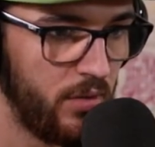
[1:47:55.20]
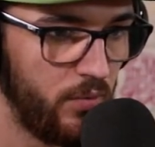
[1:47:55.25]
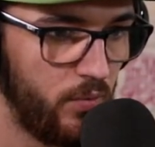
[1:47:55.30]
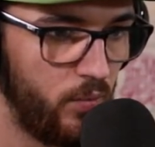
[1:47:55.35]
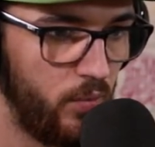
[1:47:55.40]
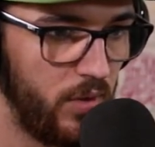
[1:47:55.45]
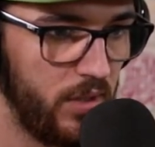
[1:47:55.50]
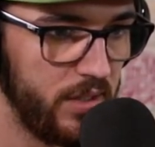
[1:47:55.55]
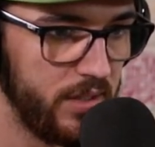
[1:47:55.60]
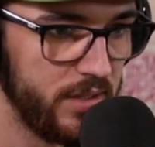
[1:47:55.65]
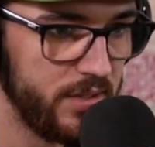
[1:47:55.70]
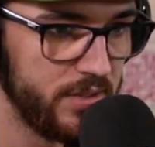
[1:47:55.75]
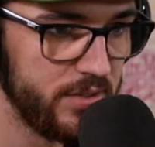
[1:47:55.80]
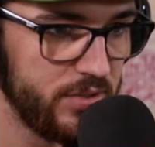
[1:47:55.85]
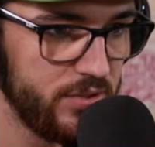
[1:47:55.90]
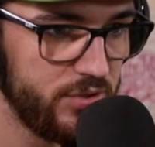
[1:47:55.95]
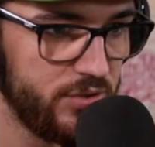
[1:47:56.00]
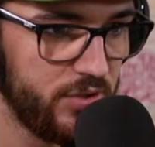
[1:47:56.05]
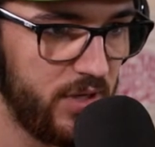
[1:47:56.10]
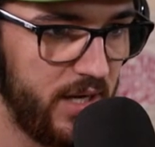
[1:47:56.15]

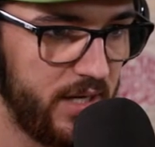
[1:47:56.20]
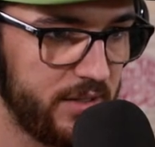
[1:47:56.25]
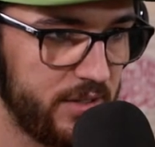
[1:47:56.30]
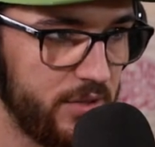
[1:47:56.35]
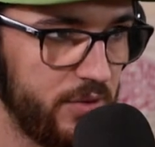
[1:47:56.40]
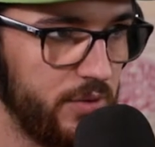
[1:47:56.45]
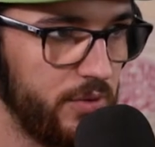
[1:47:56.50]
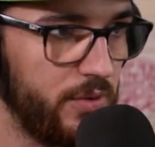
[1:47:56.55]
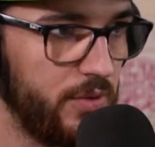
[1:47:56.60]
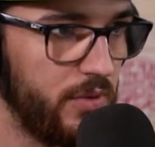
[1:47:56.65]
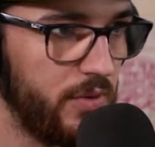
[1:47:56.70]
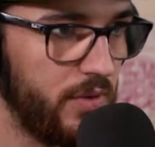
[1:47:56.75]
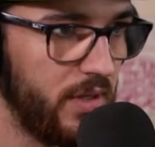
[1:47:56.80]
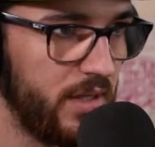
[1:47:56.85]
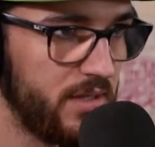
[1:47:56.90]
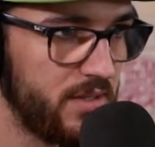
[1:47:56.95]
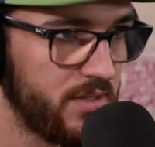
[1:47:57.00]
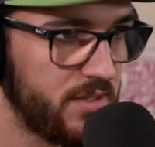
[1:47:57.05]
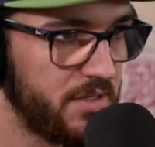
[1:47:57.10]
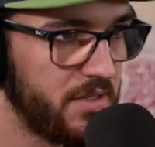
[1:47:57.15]
was trying to
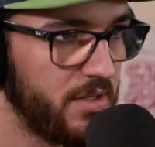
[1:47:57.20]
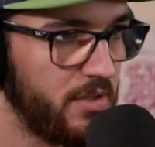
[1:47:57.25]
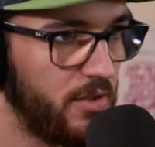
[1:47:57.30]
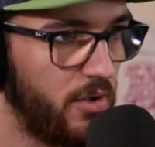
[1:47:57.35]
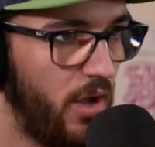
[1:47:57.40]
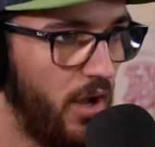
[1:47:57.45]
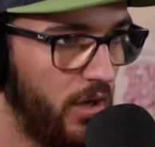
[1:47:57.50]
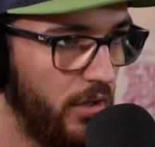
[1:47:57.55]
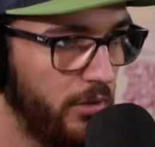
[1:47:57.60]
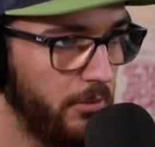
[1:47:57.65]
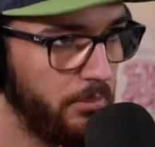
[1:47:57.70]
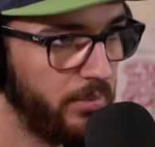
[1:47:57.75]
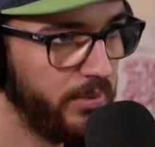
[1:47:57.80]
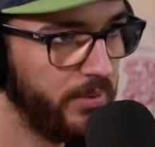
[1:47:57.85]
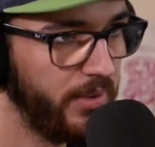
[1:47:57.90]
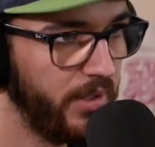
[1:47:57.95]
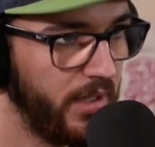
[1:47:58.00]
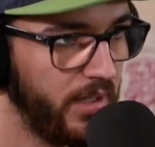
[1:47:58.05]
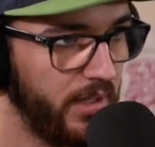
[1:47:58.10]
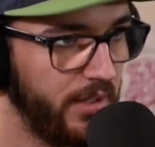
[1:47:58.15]
instill hope
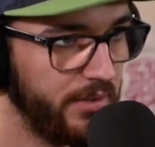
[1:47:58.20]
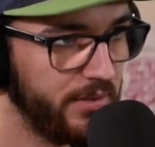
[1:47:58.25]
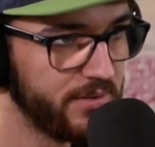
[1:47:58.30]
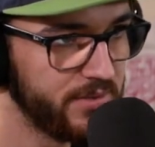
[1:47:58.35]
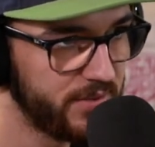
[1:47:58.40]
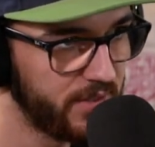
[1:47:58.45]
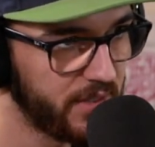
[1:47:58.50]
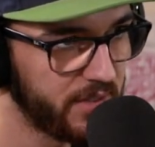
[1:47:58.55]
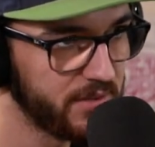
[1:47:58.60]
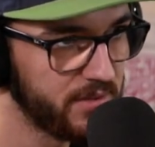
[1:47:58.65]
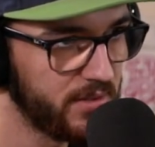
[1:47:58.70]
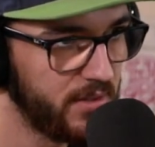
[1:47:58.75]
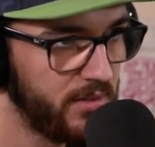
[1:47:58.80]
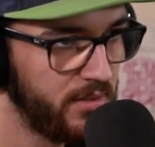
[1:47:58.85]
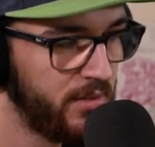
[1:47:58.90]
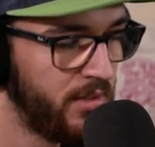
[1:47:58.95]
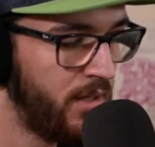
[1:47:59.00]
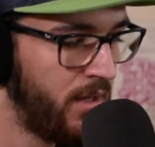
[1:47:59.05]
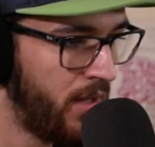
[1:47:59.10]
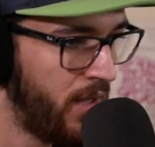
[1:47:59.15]
in Sakuta.
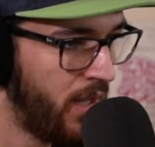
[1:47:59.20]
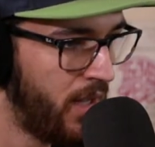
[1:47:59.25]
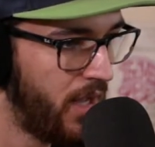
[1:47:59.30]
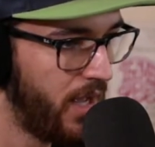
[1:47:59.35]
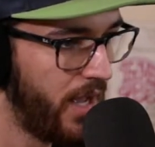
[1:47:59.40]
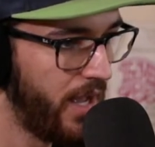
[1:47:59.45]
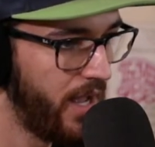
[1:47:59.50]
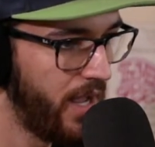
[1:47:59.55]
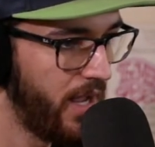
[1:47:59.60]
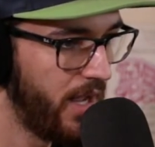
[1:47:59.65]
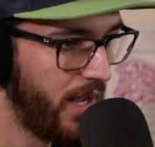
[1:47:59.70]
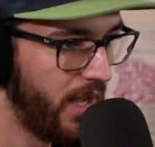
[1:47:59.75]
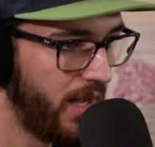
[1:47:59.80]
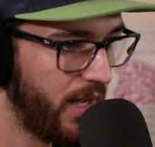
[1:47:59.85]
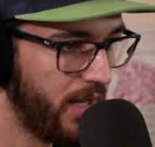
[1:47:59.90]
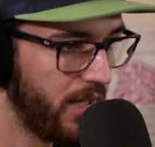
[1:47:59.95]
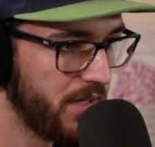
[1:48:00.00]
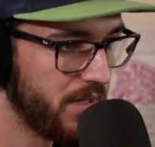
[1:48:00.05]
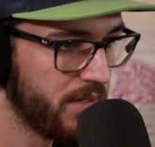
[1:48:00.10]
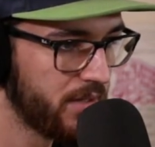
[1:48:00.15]

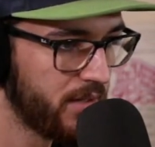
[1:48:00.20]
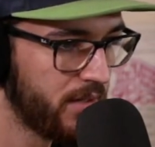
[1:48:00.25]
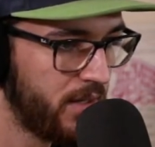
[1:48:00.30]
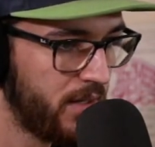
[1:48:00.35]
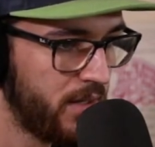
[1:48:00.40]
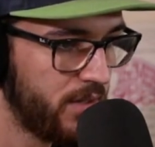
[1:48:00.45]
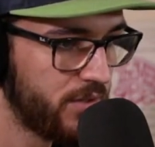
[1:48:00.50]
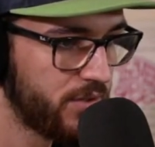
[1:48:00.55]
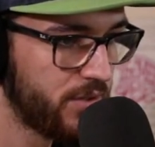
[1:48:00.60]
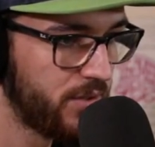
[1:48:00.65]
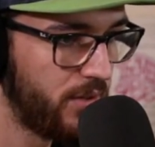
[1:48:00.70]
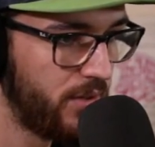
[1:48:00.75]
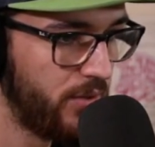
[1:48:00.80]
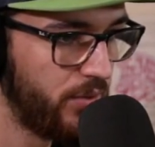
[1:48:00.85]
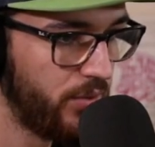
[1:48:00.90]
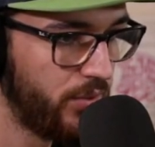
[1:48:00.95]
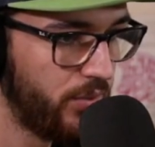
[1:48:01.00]
And so